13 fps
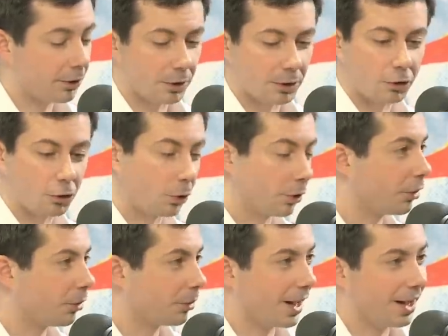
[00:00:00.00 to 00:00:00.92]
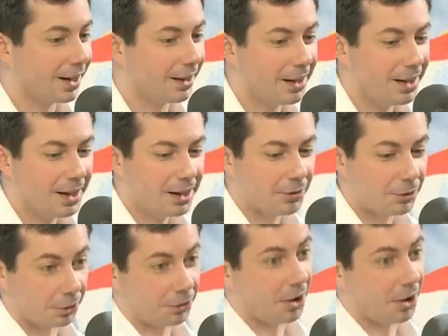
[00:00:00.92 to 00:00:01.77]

So there's a short term gain for